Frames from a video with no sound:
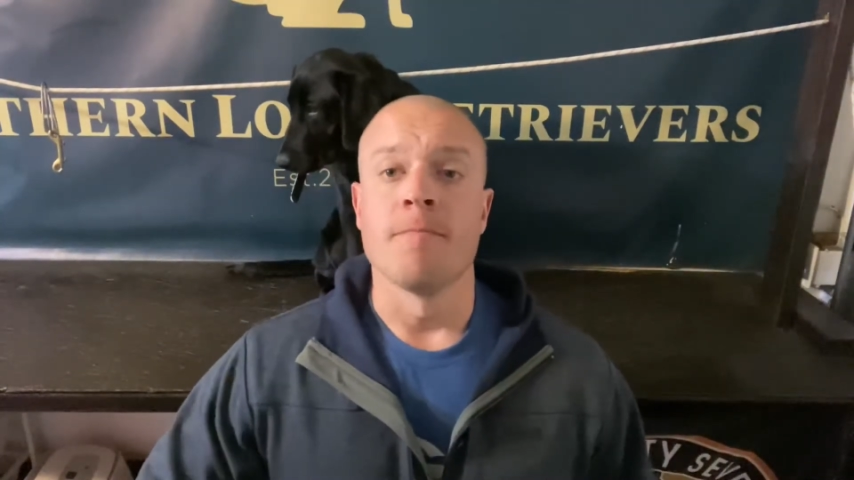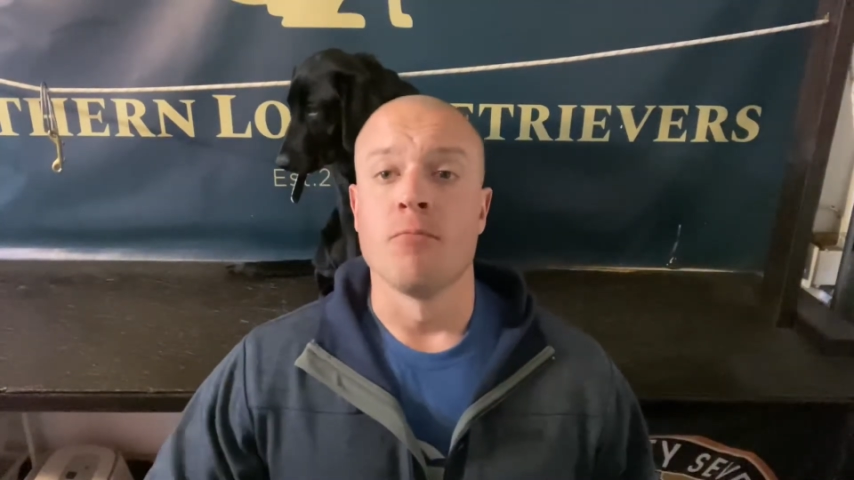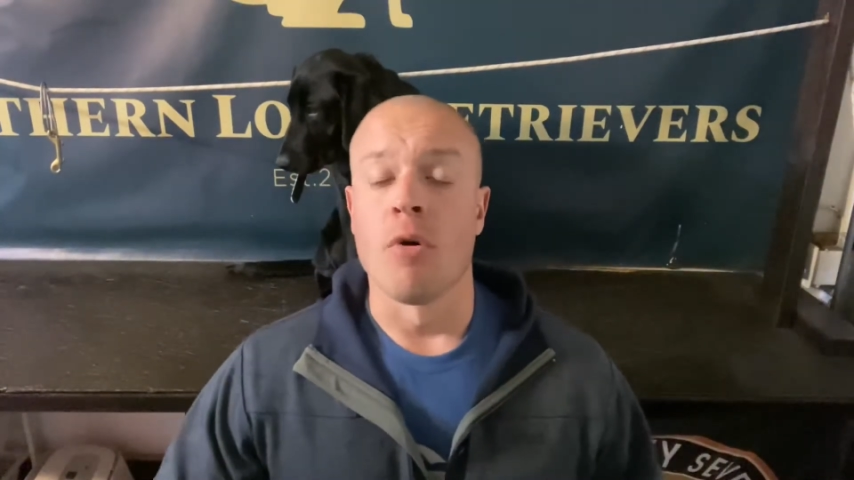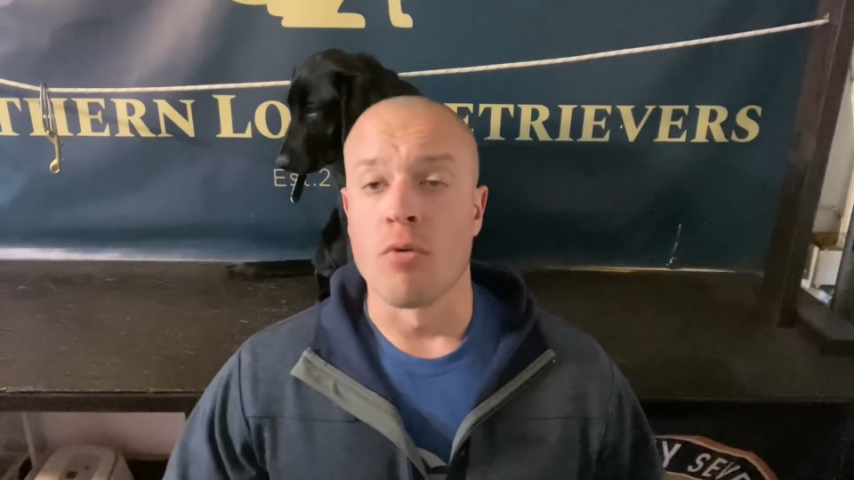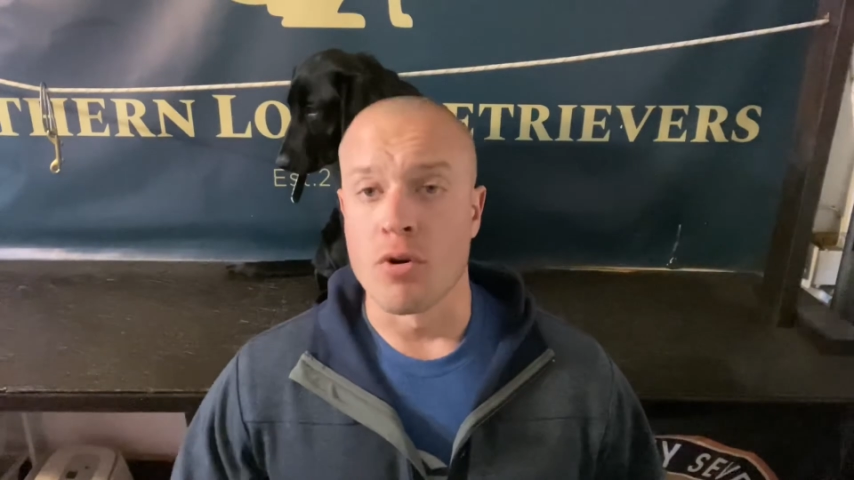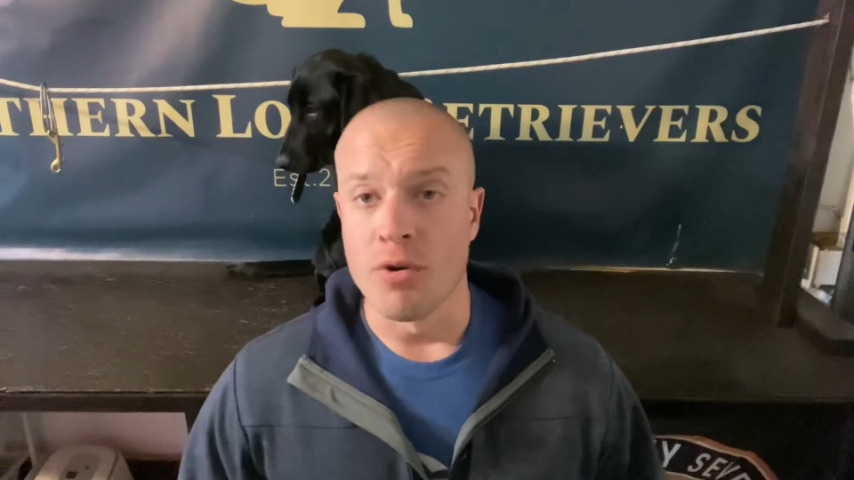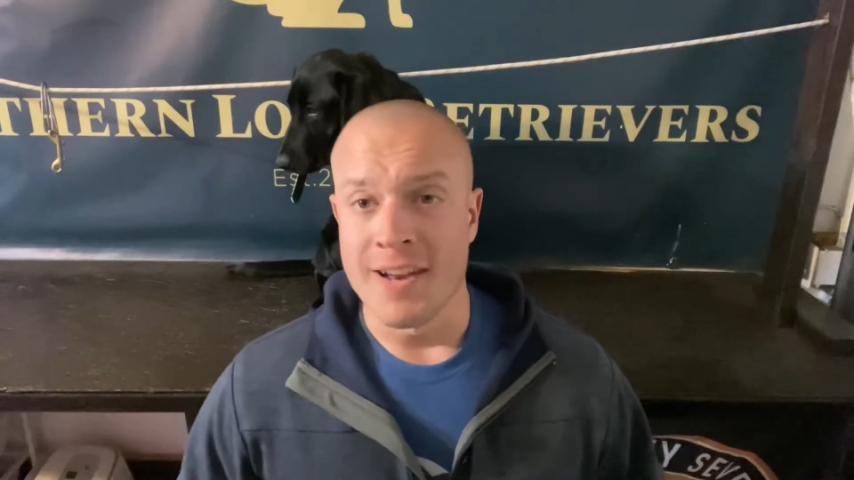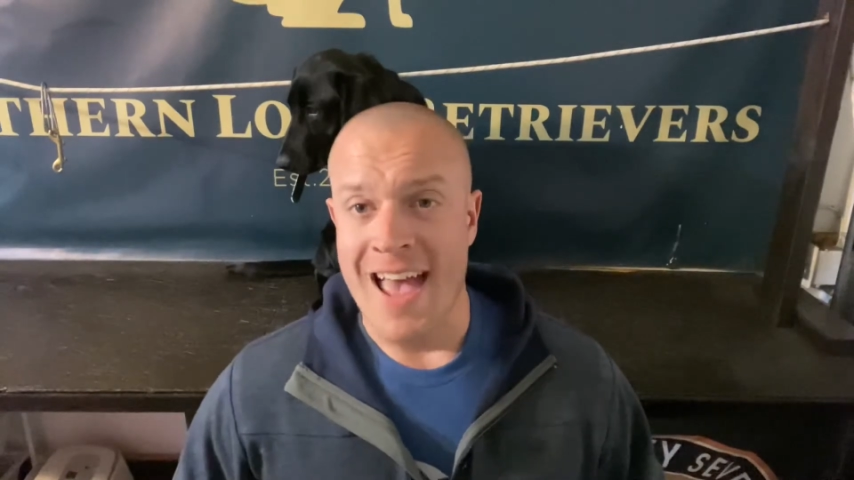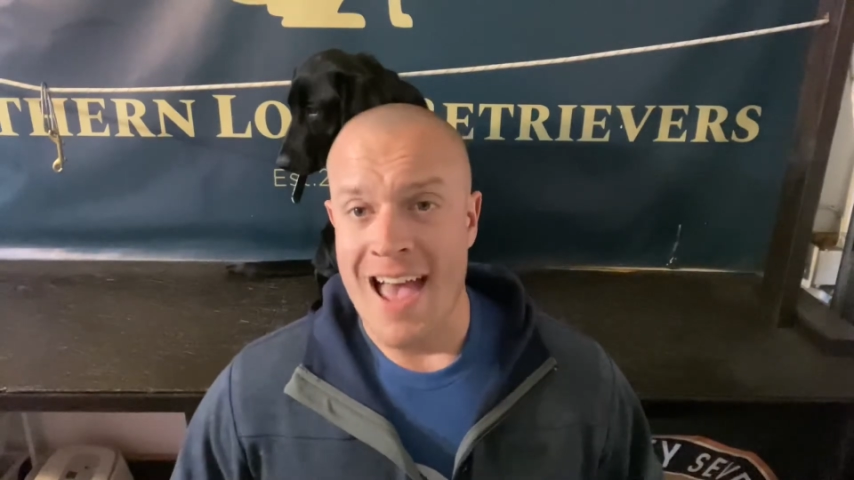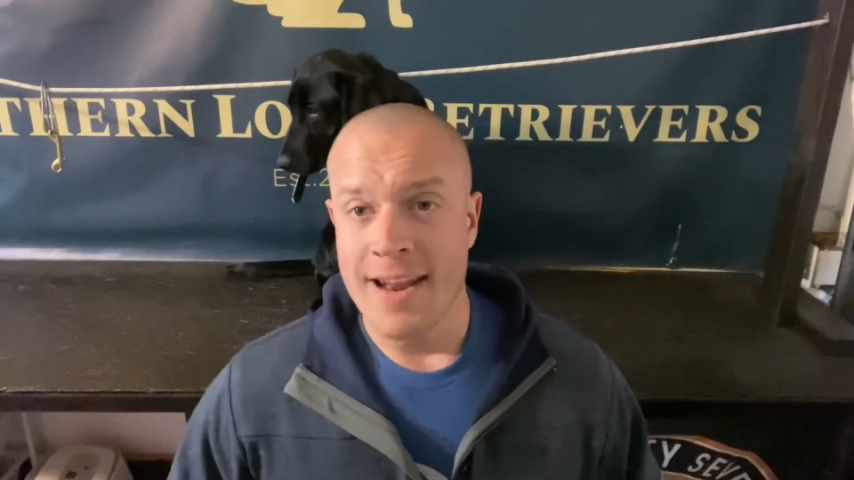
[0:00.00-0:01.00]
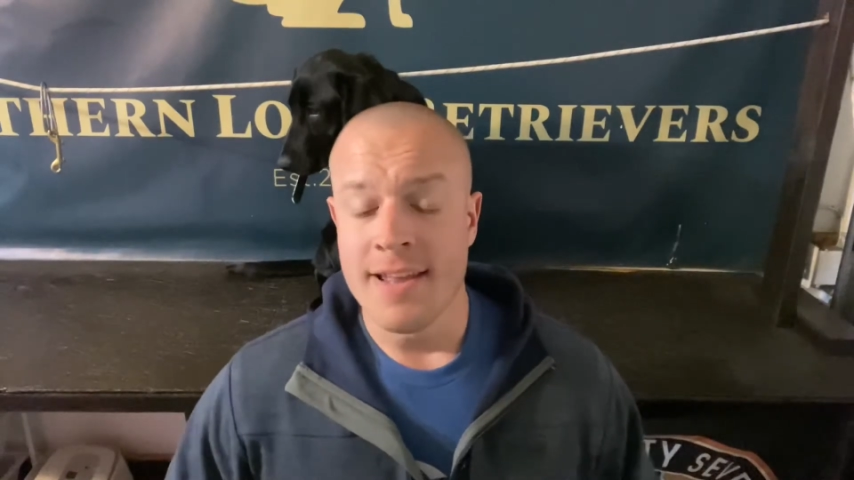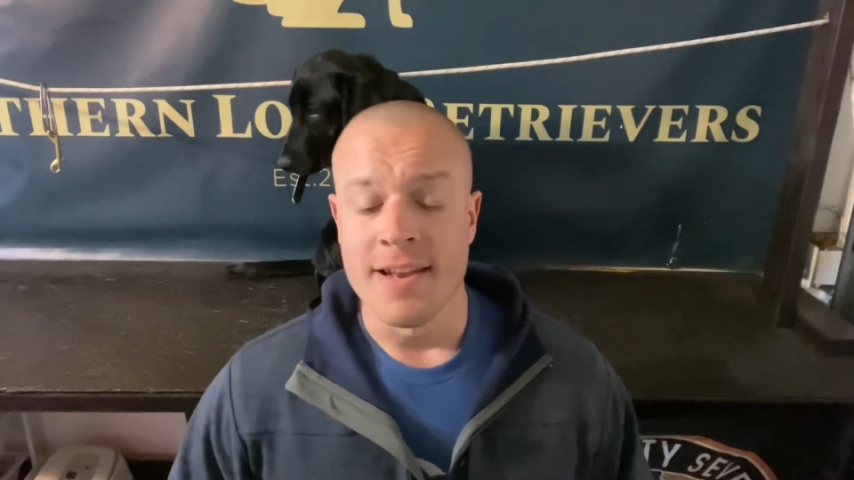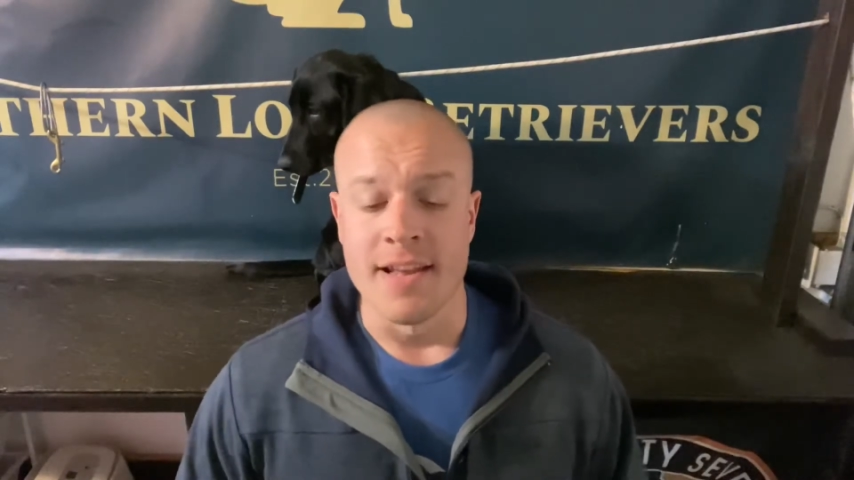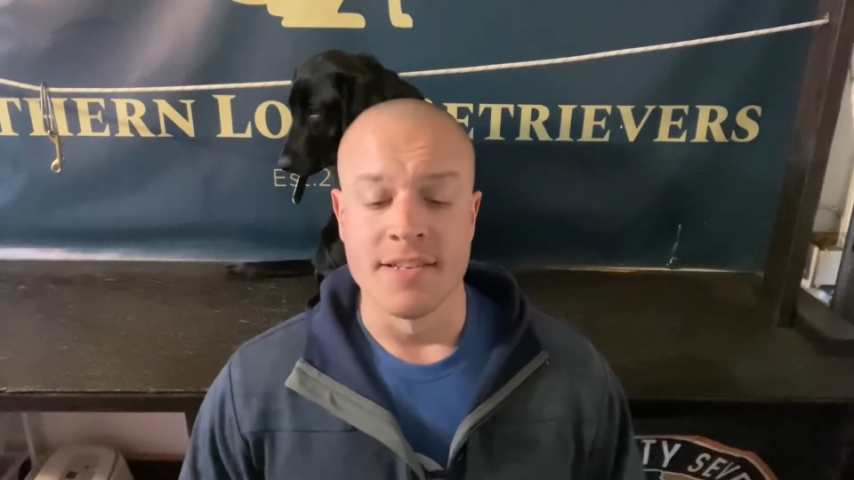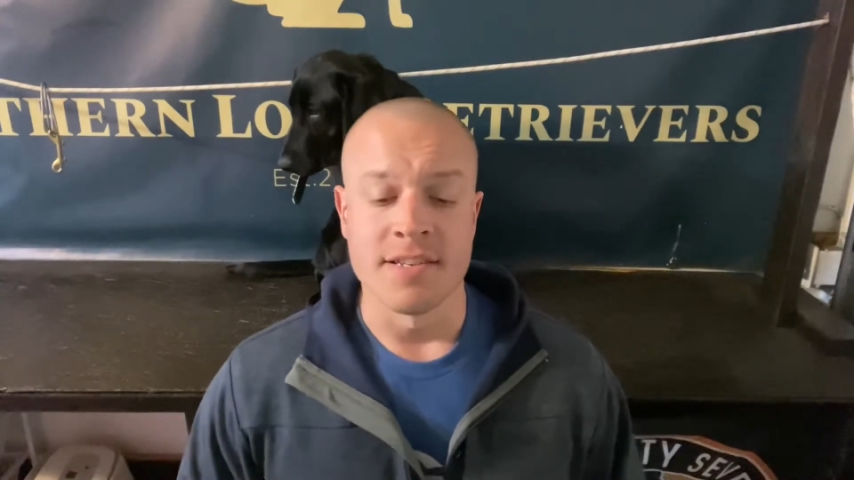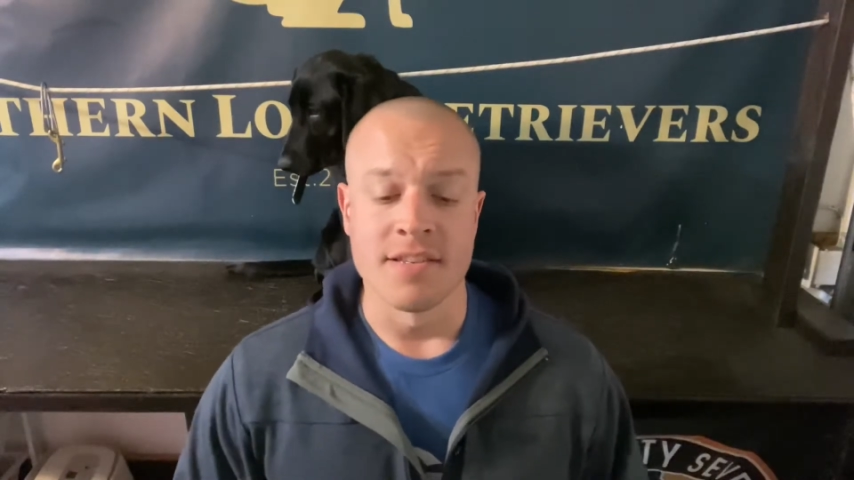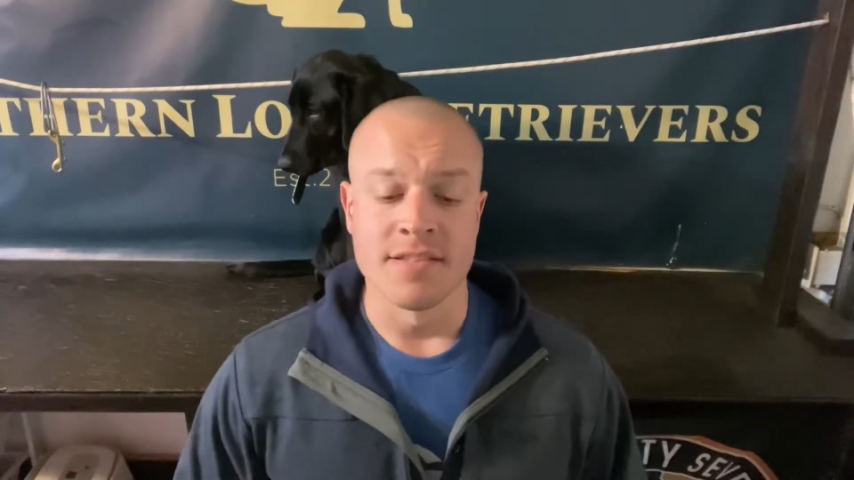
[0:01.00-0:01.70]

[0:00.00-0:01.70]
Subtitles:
what we're going to add in is